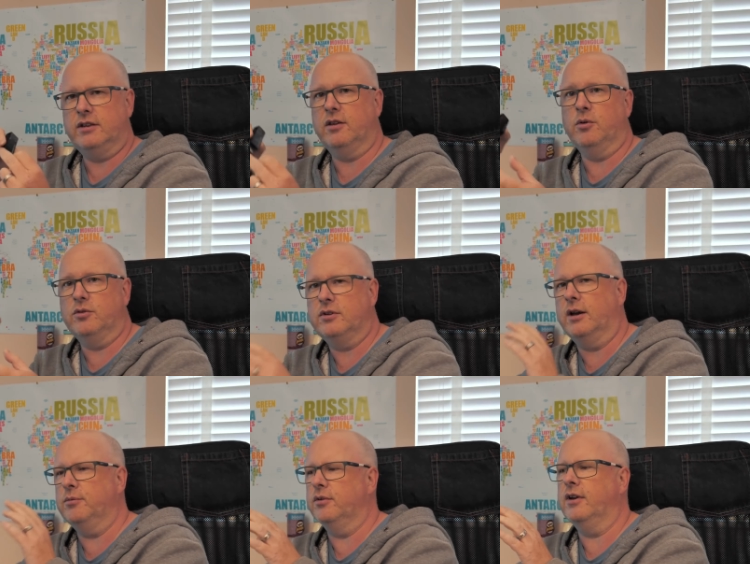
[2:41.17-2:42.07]
those
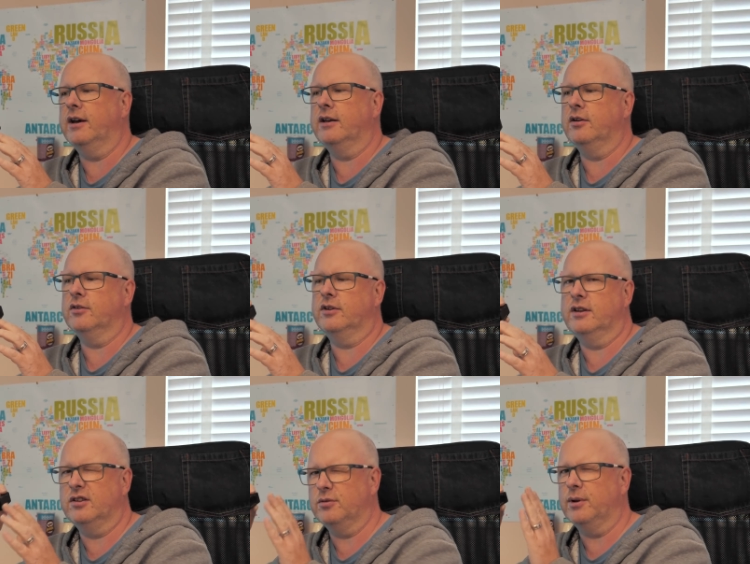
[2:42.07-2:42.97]
types of
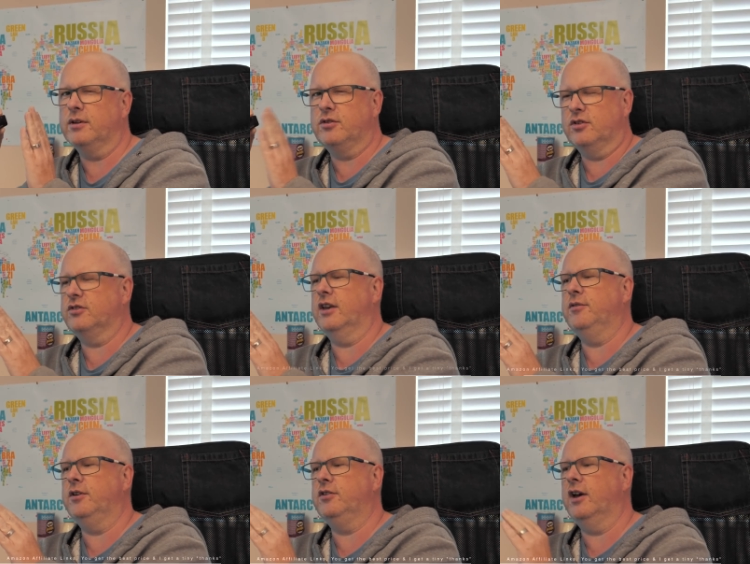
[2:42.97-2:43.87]
diagnostics as well as just
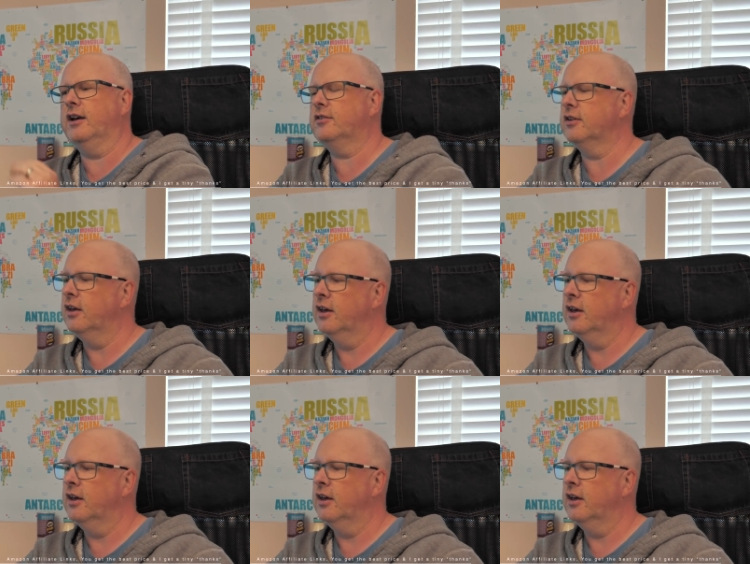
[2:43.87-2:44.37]
safety checks,